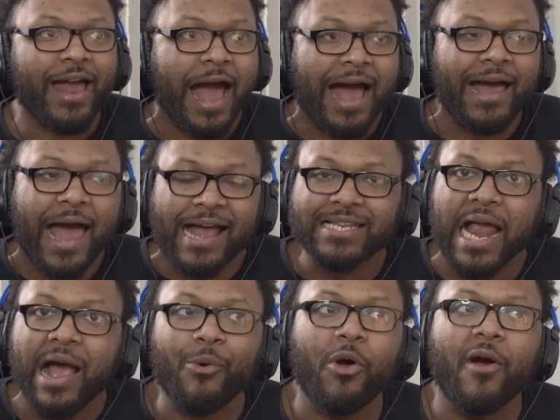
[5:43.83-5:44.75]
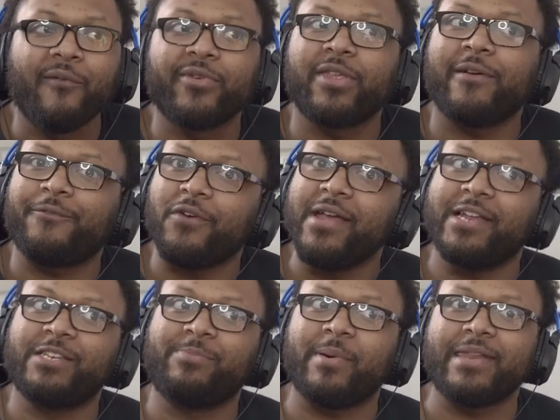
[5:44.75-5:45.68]
I tower over the
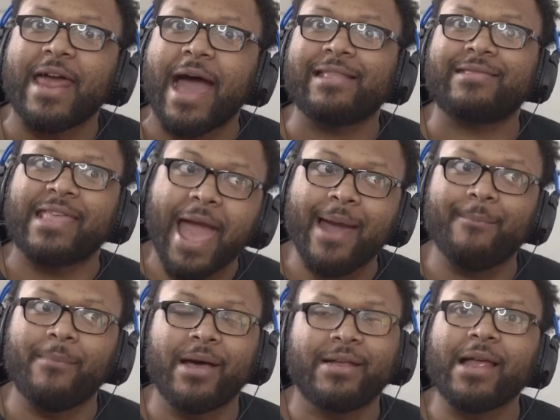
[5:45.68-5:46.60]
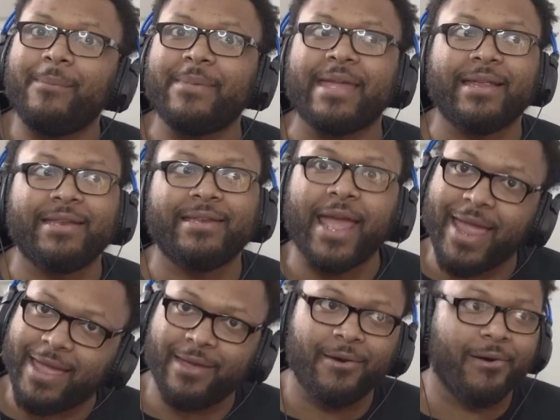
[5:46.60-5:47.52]
fridge, but not that much. I mean,
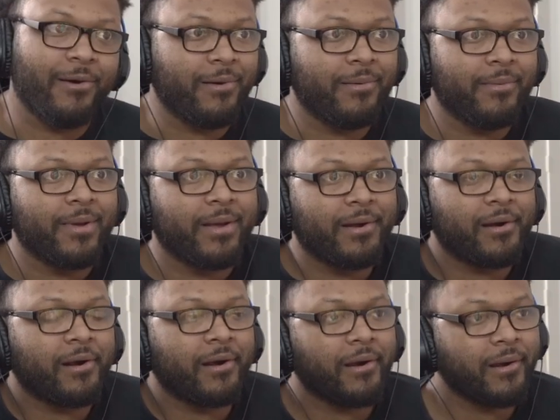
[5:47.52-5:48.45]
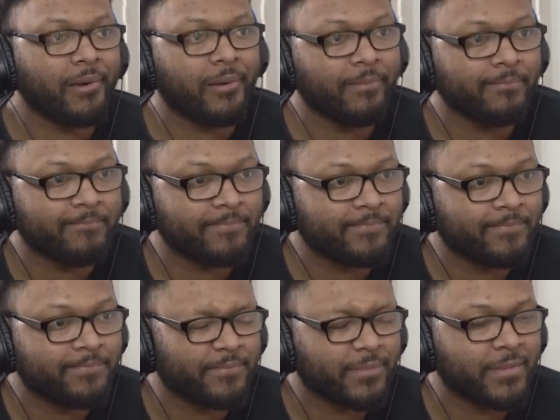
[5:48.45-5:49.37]
damn. All that noise. Is
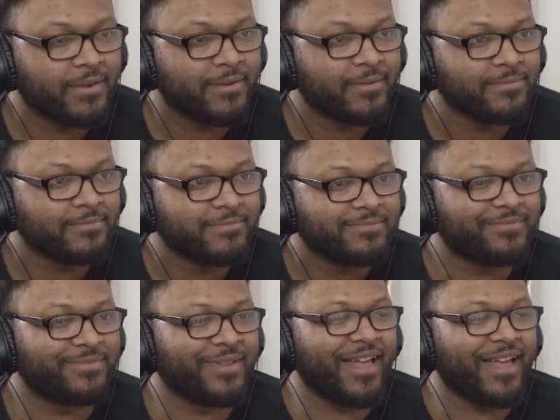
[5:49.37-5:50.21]
that a giraffe?